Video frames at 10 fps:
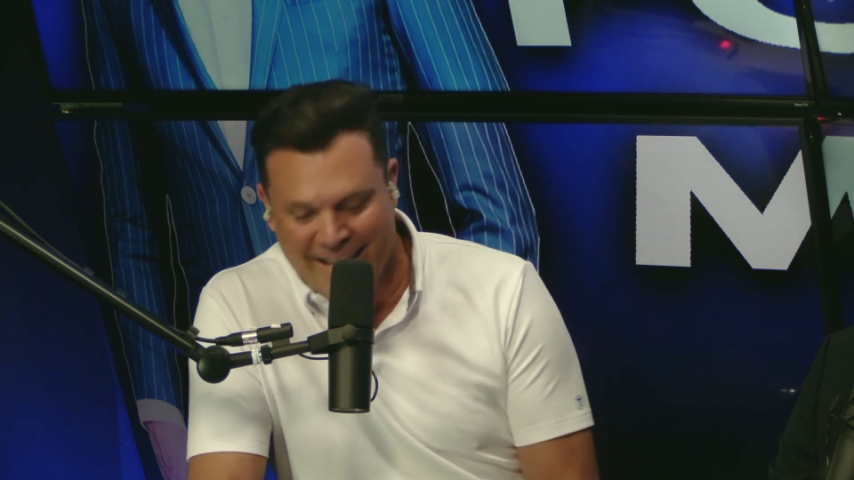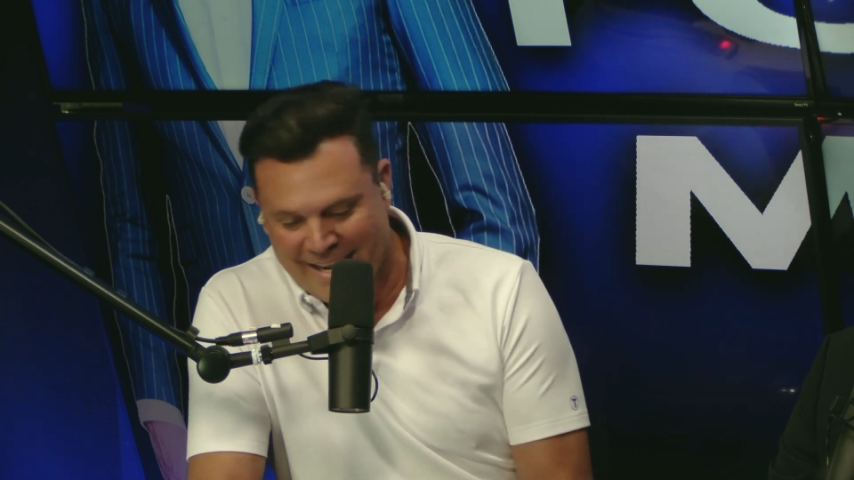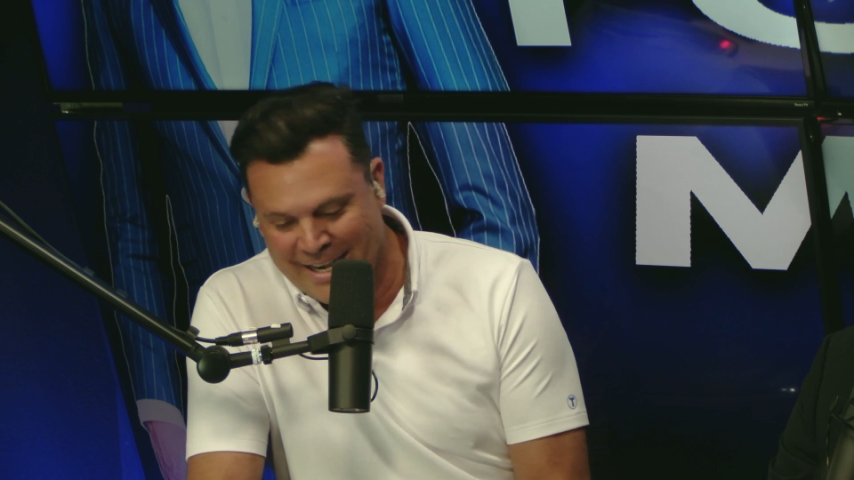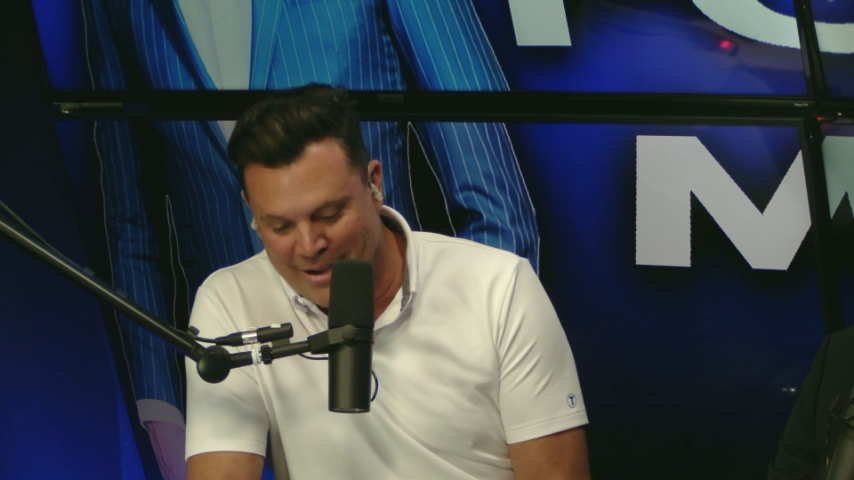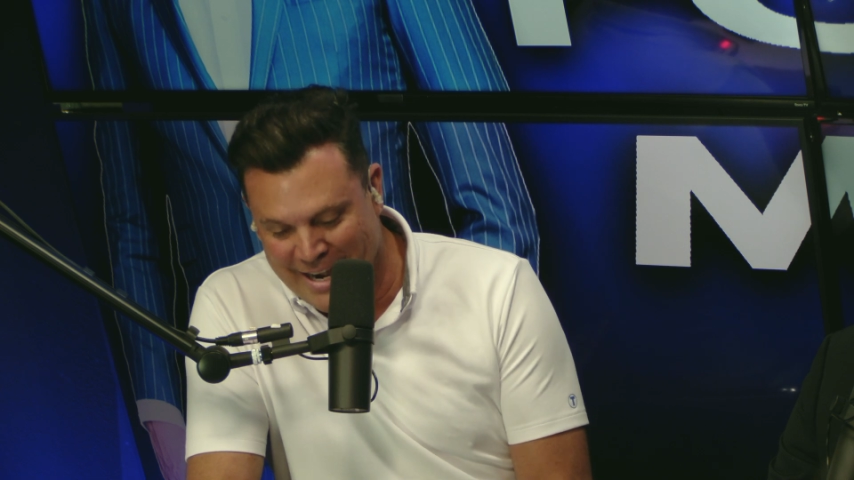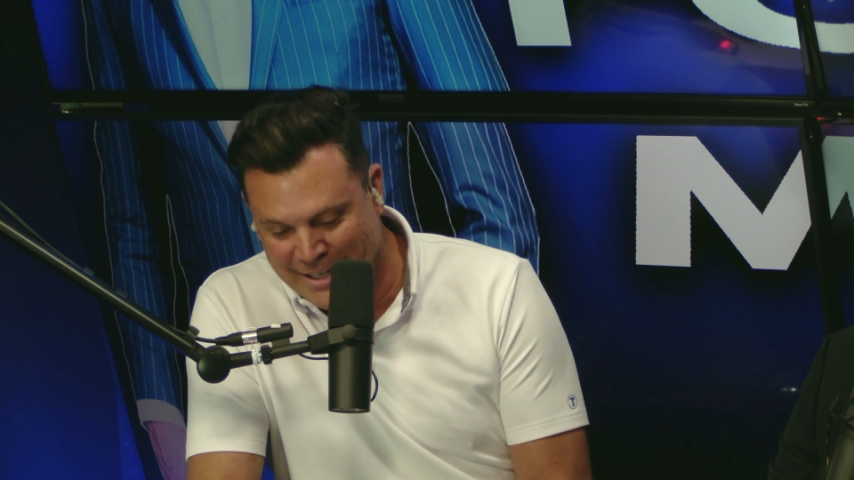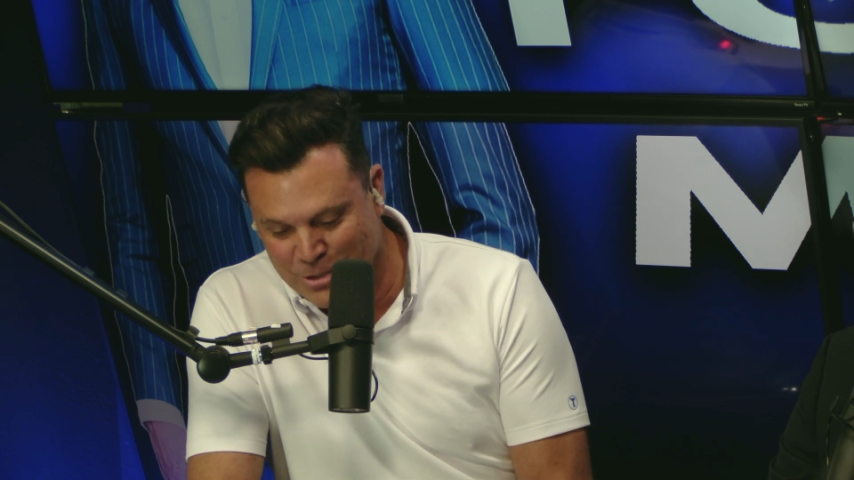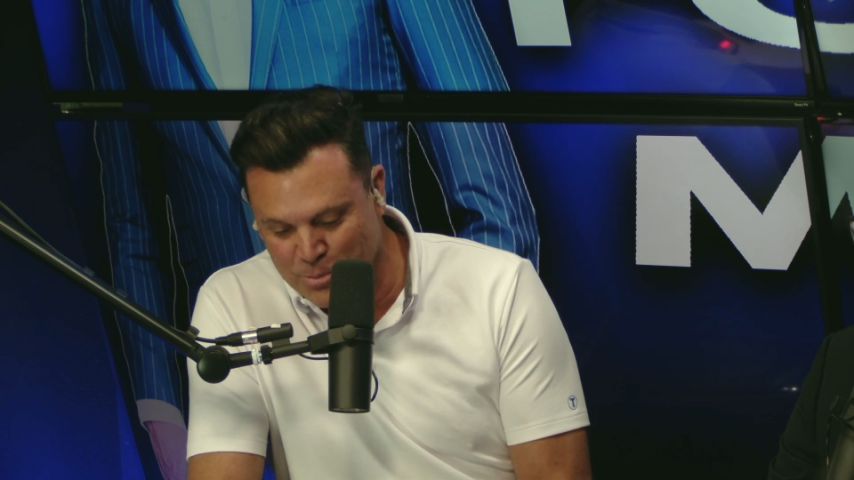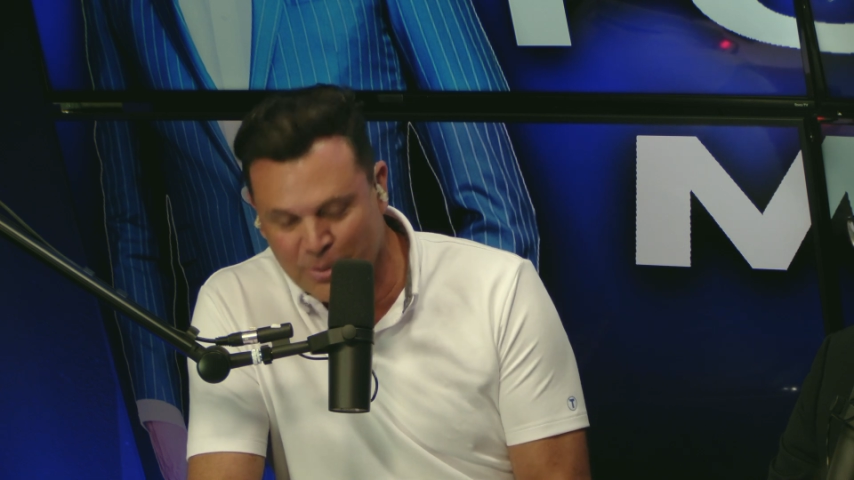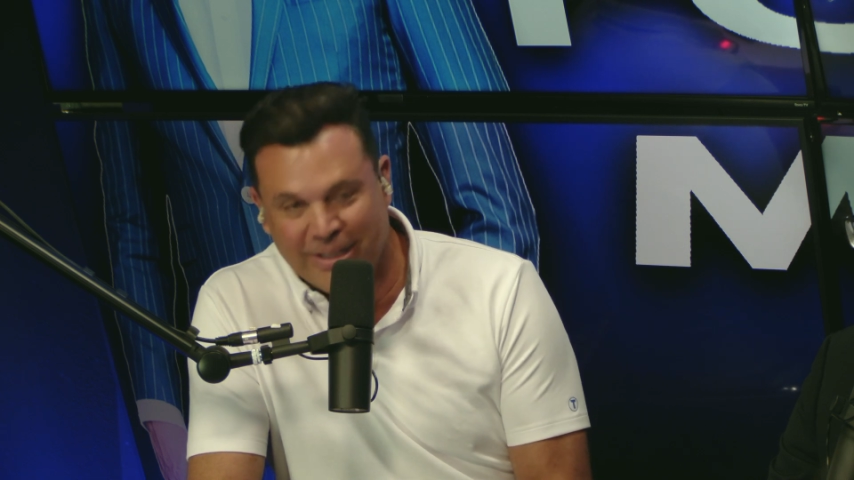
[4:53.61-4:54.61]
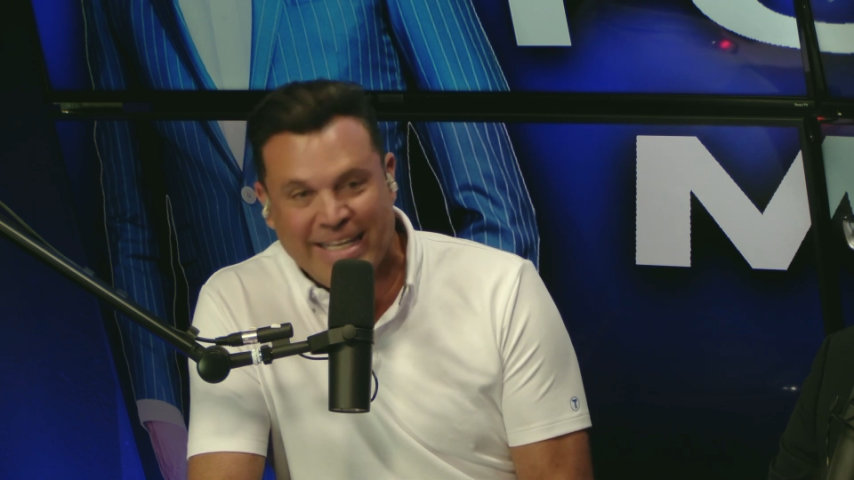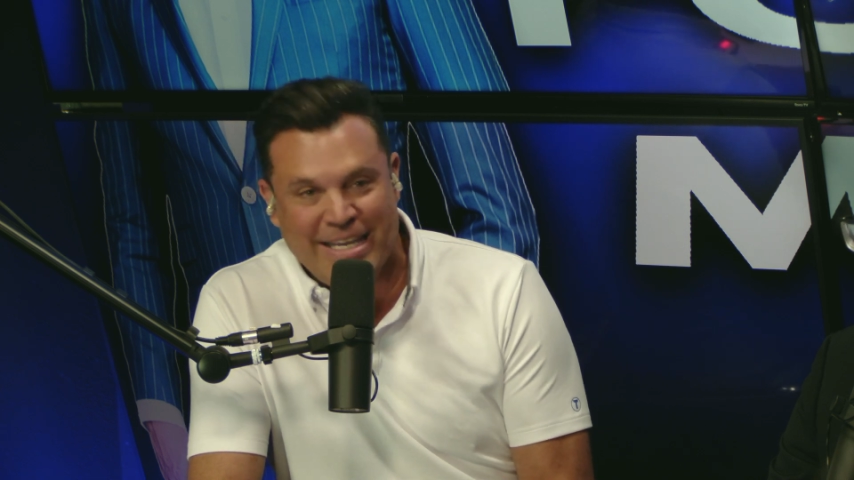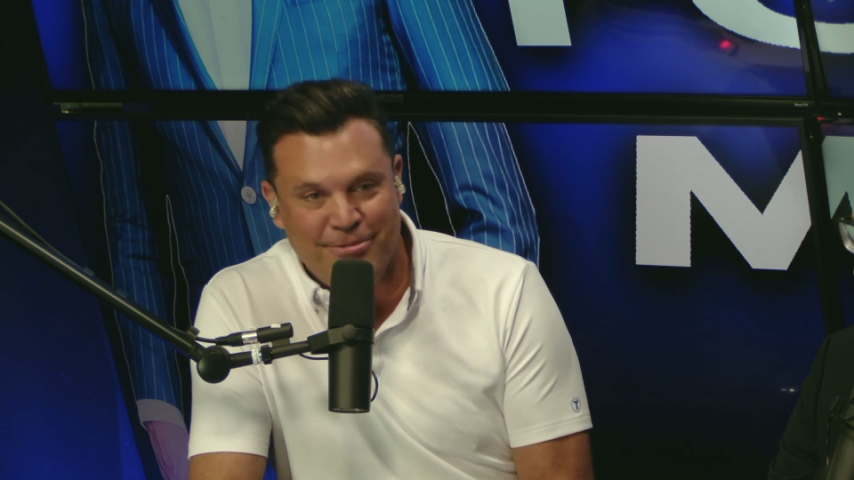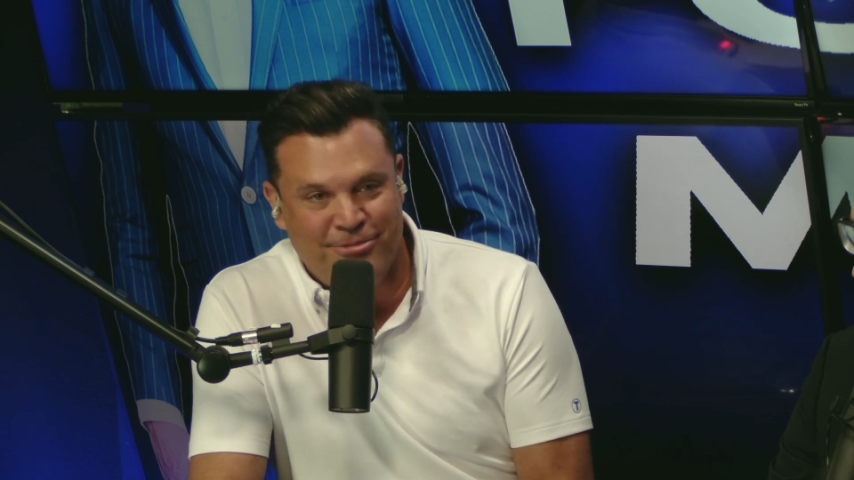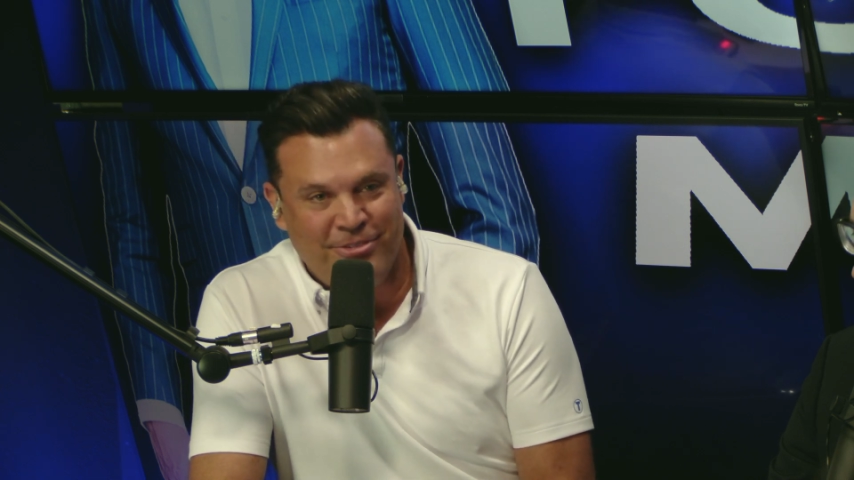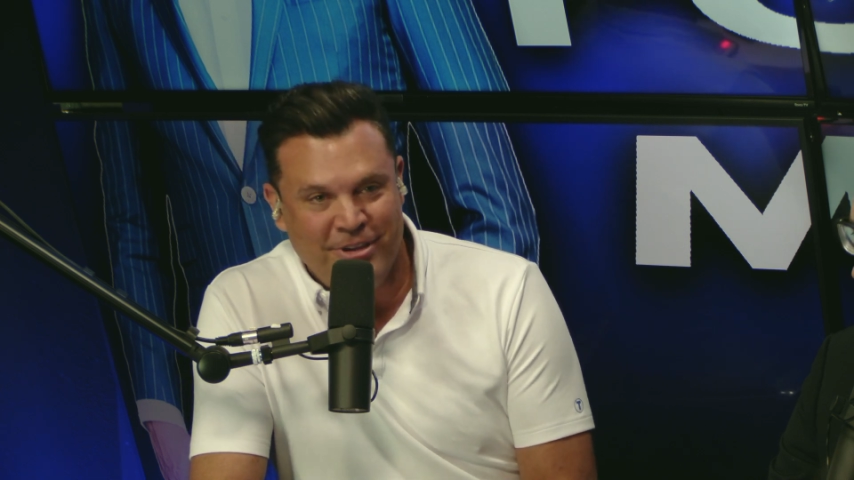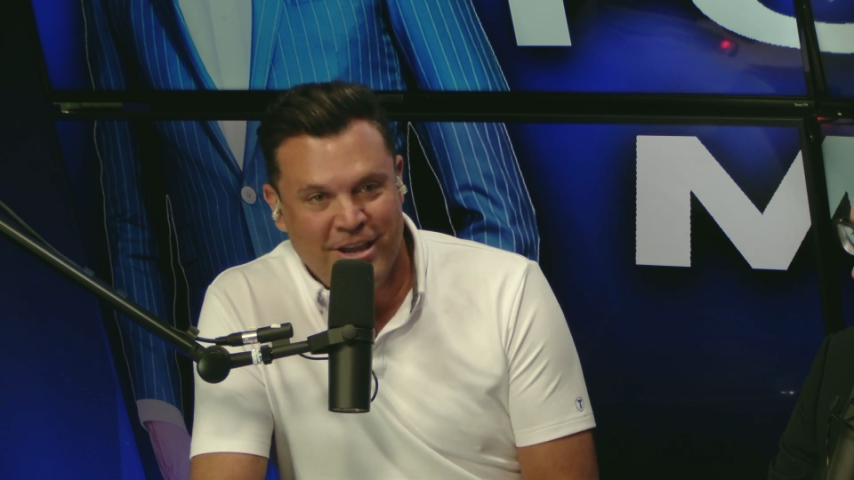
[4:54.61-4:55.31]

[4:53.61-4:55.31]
and I believe